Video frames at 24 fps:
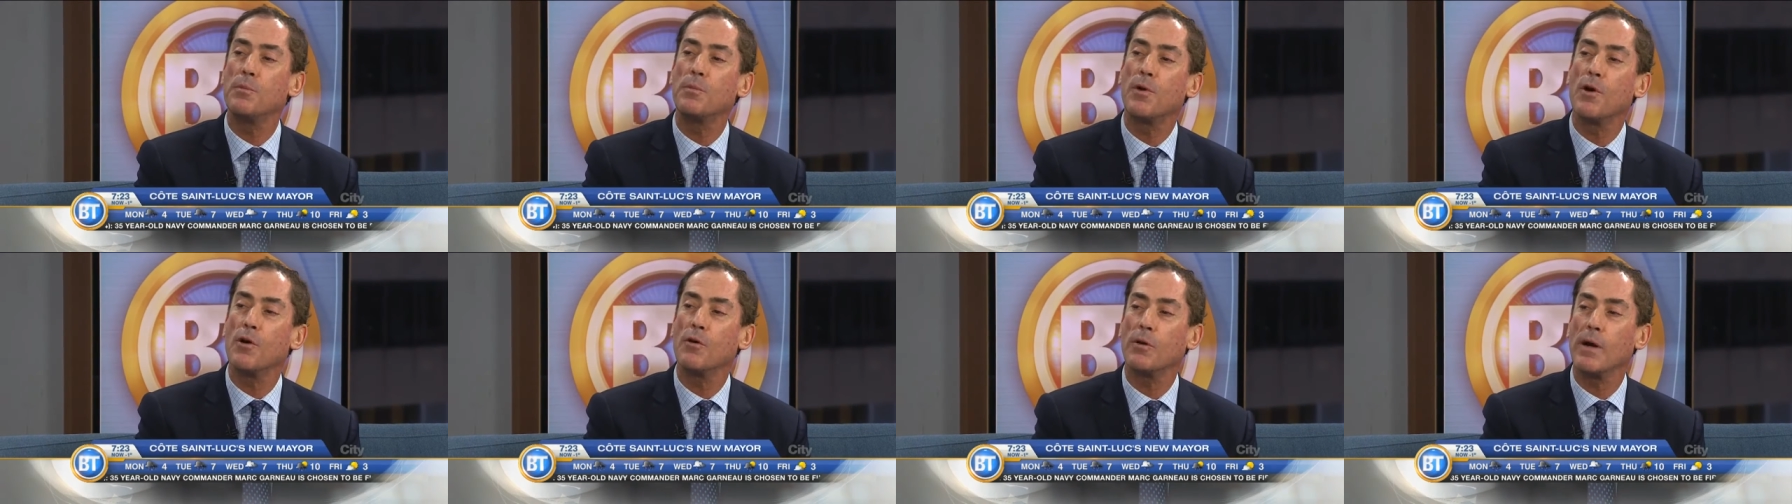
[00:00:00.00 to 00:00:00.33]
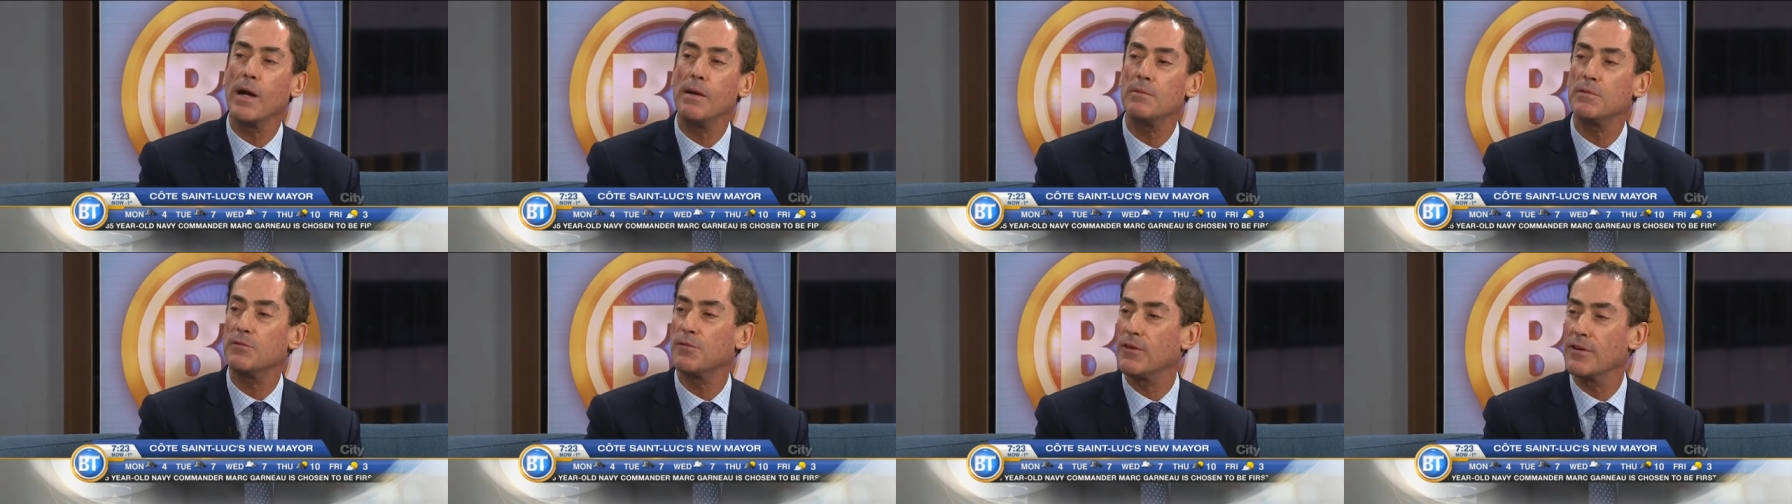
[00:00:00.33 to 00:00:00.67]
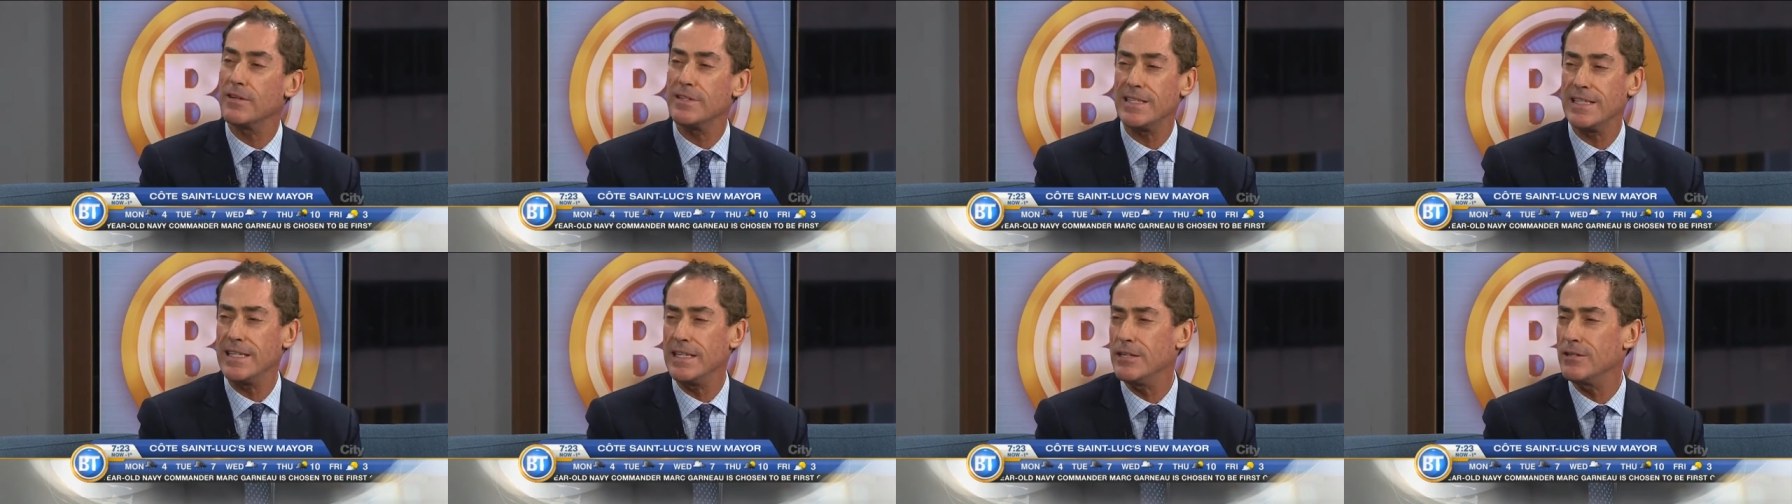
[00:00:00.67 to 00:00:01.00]
programs for our
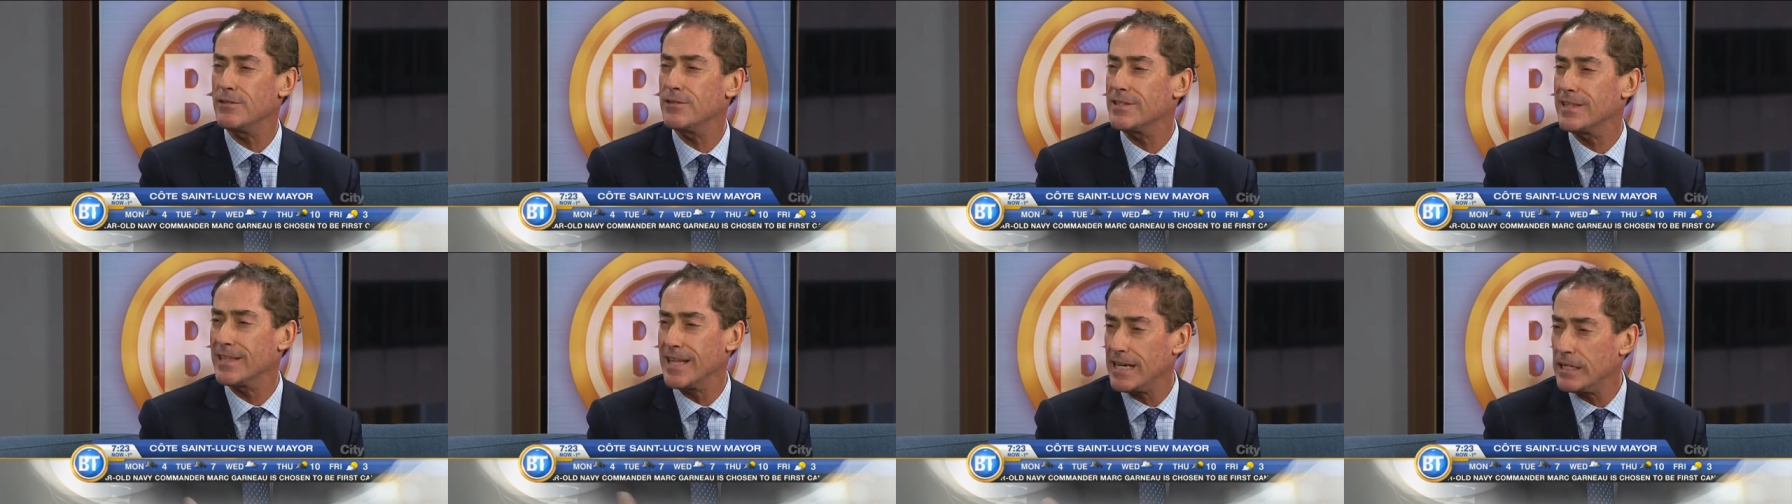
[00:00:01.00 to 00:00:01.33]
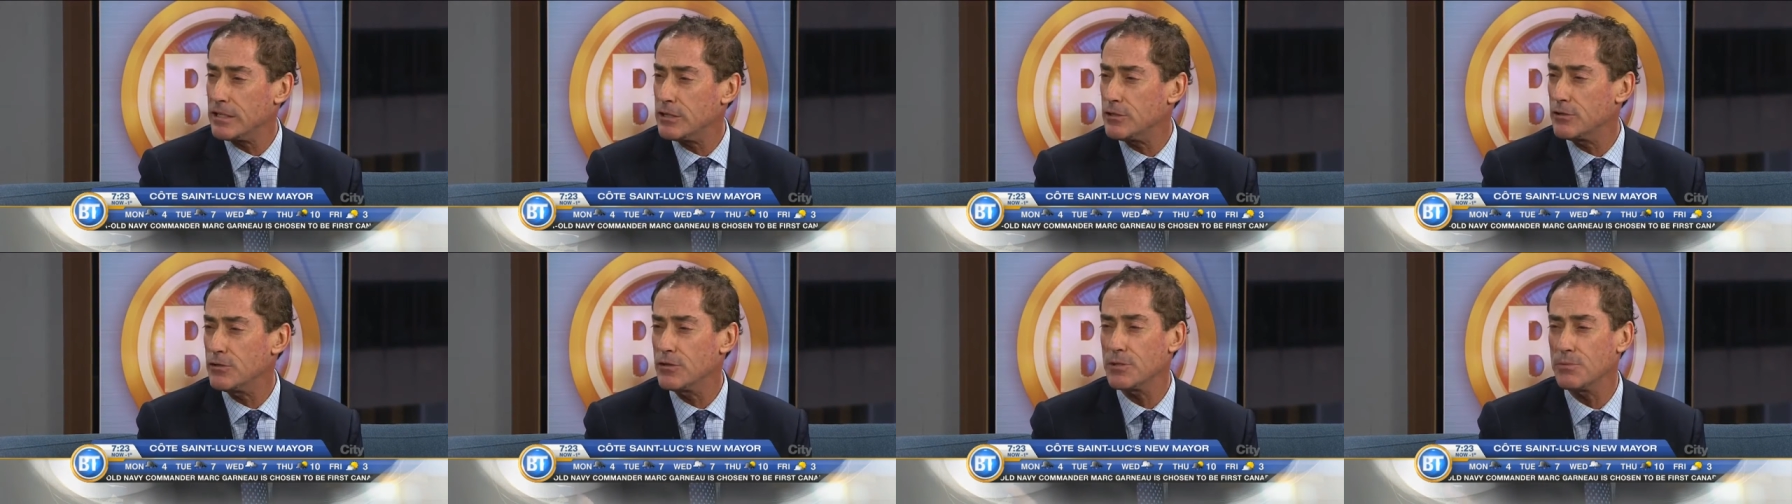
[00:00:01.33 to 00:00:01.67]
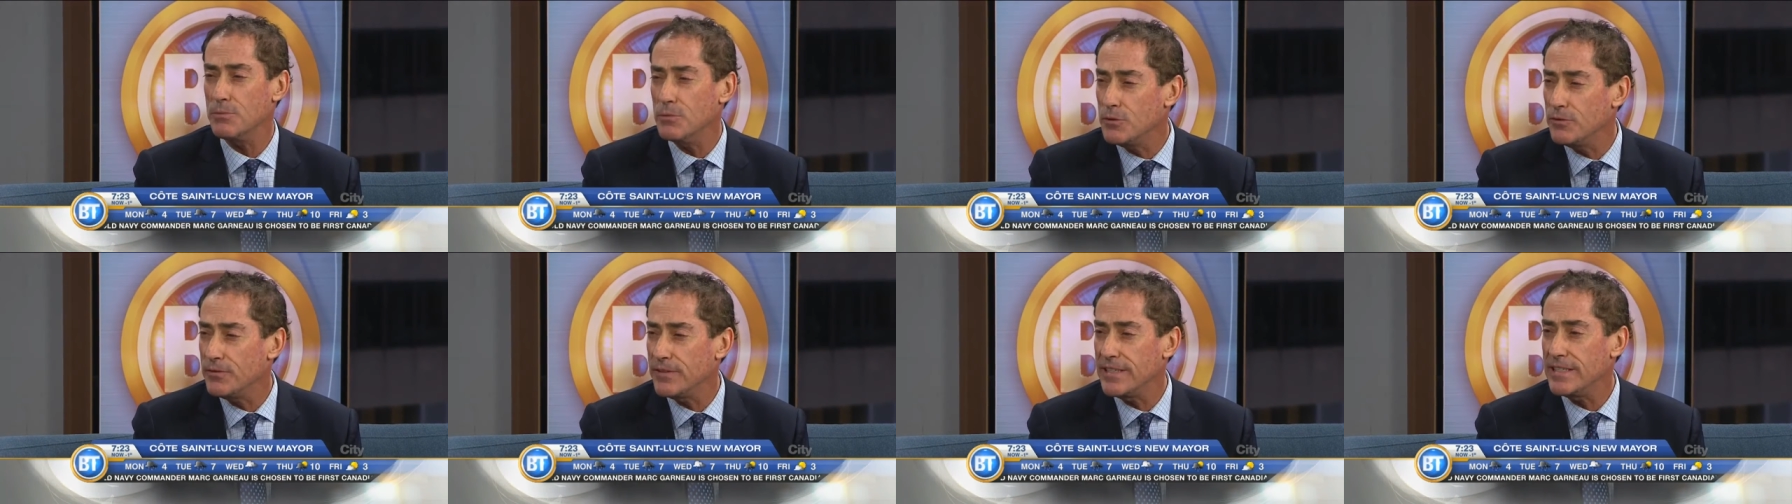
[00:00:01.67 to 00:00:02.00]
seniors, lectures,
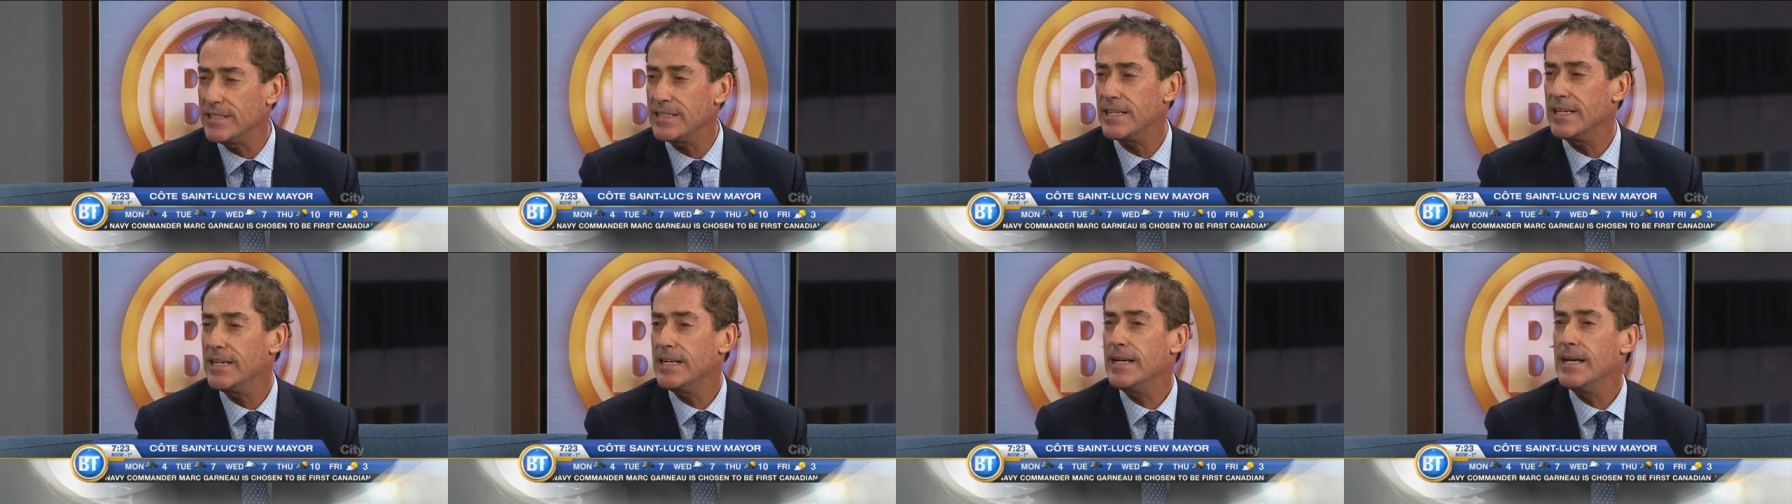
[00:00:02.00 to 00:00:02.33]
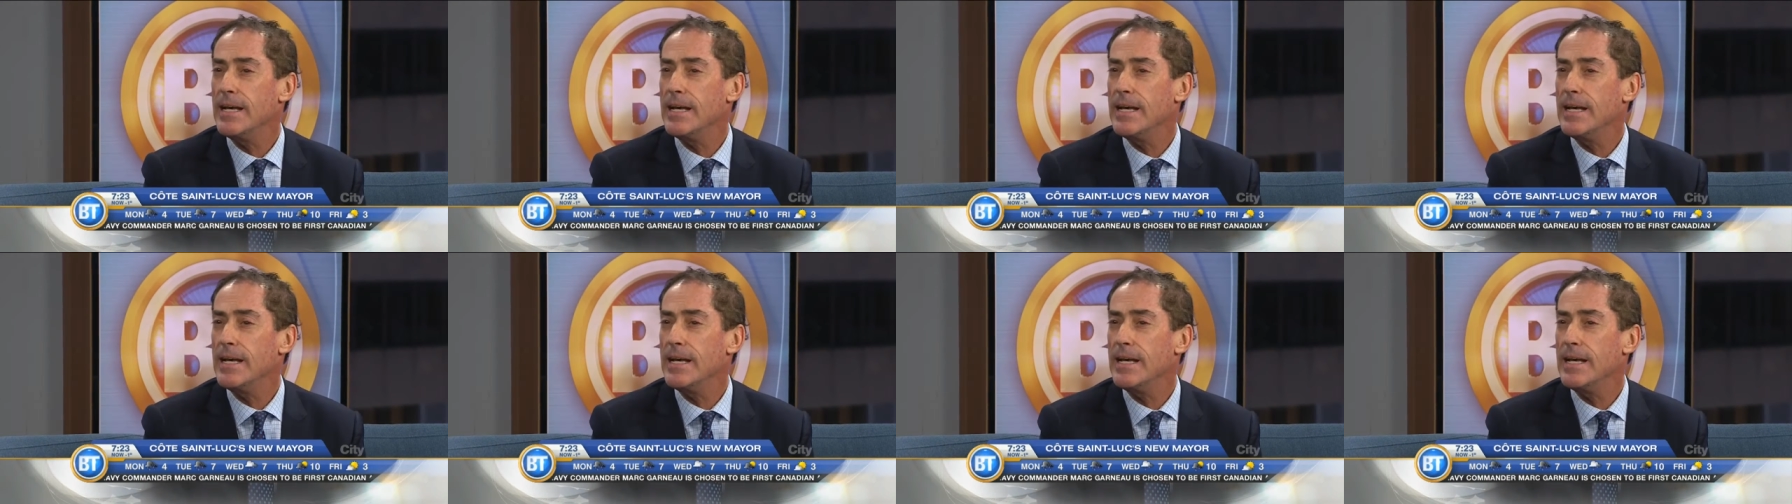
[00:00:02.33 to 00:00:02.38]
movies.